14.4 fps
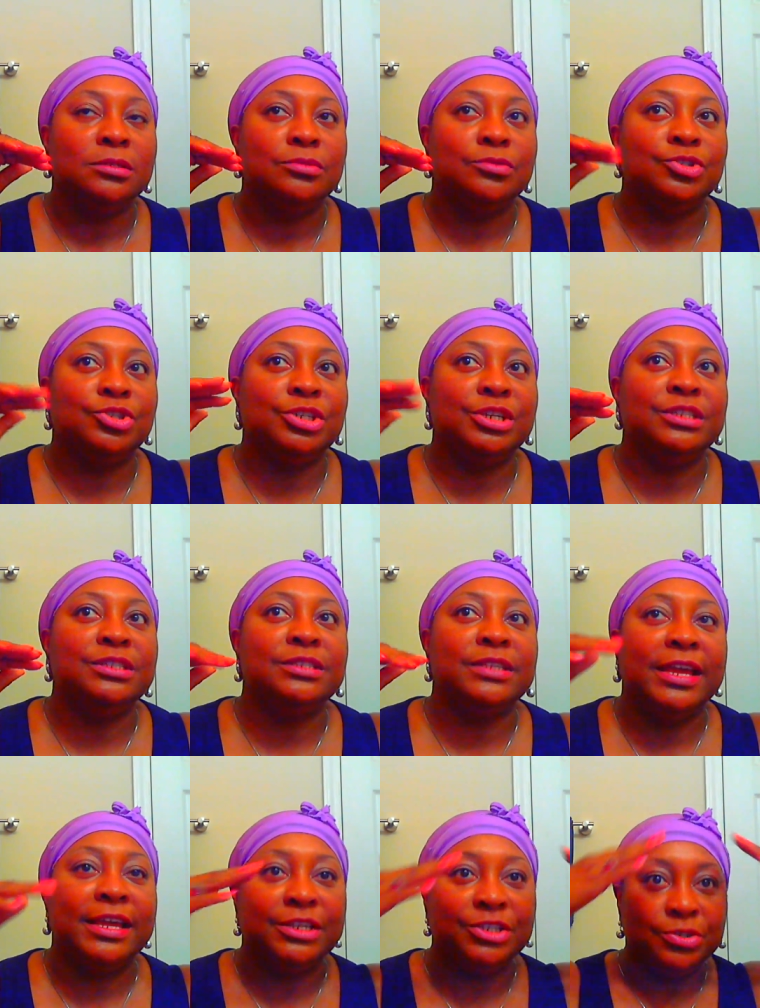She
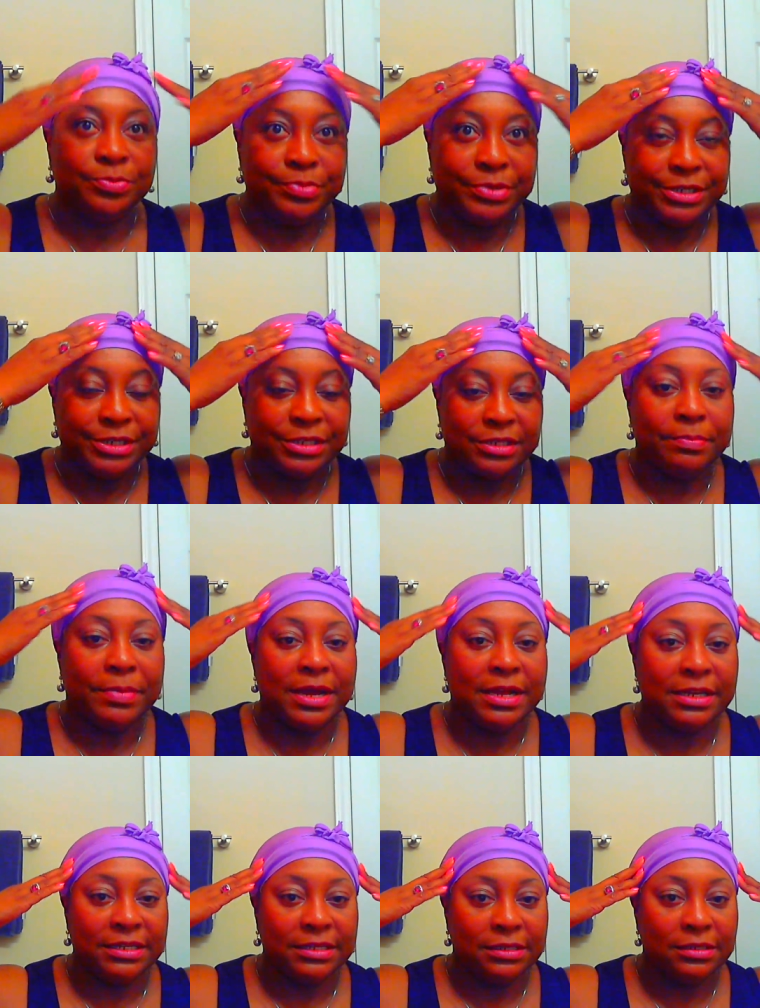said to put the
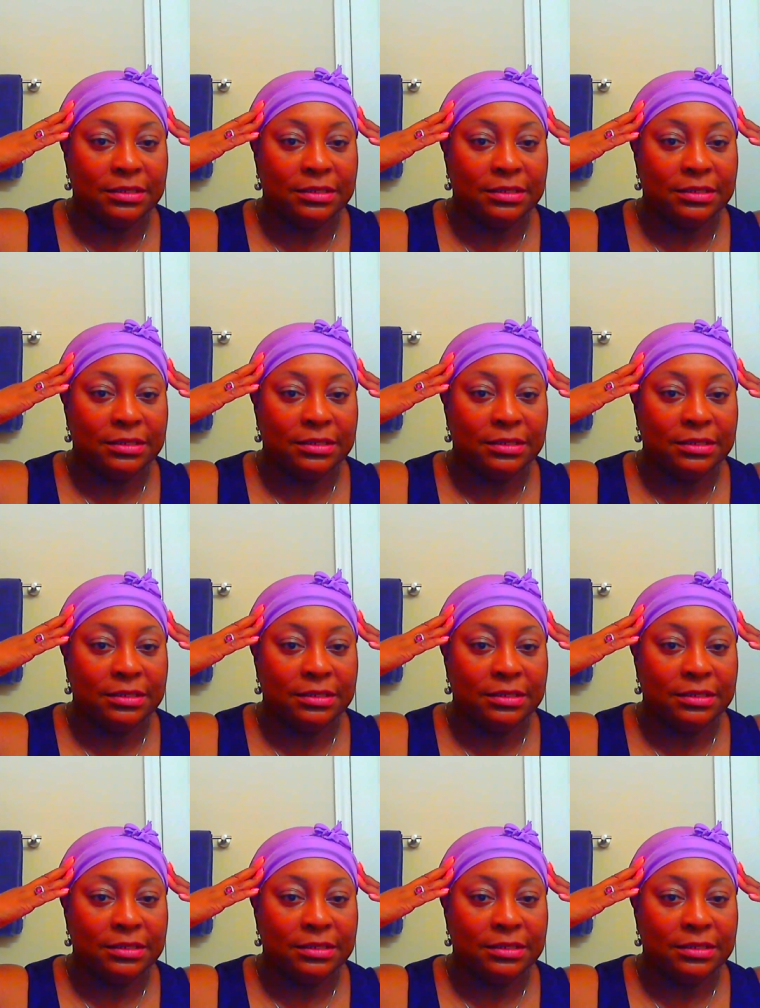bonnet